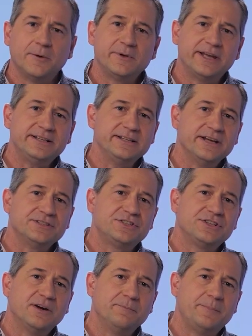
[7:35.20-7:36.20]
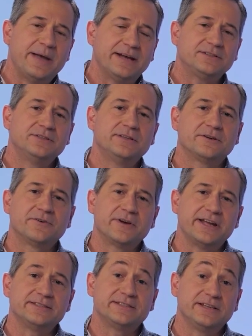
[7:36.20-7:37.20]
I would like to now jump back to the
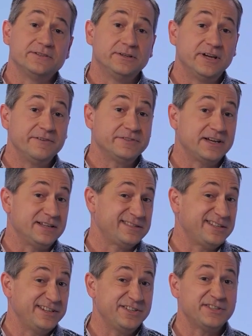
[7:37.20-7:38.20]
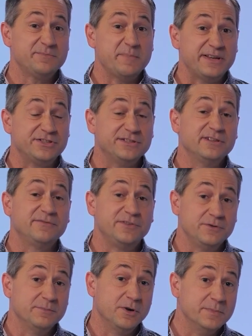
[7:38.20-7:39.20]
Create Signal Live task that I just mentioned a
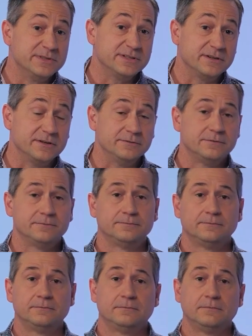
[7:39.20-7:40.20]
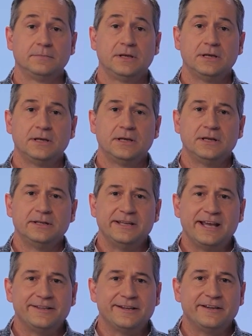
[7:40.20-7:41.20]
few moments ago.
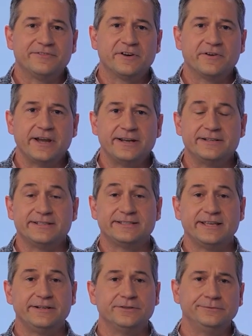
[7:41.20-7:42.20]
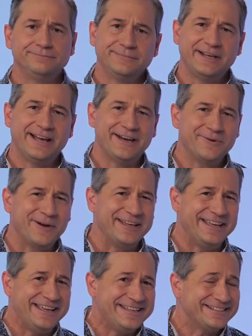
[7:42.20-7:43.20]
Now that I've created a signal, how do
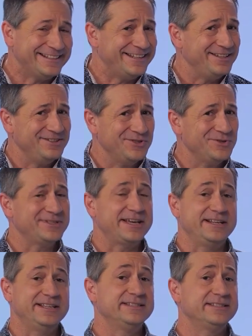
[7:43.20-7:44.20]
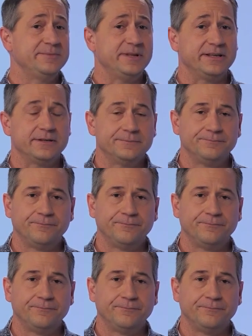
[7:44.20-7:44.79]
I easily use that in Simulink?